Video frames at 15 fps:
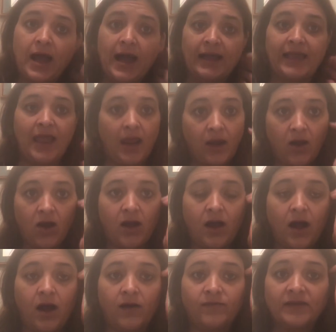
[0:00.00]
I
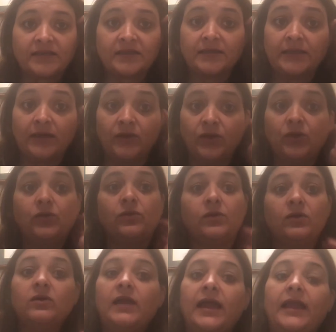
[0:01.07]
cannot obviously tell you
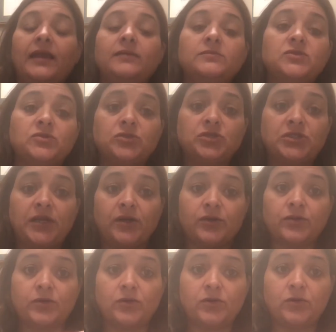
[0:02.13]
their names or
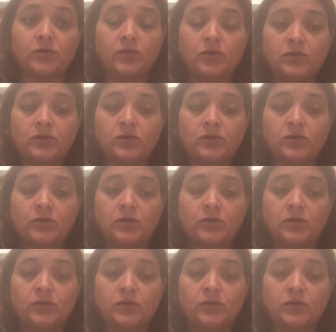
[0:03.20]
share their,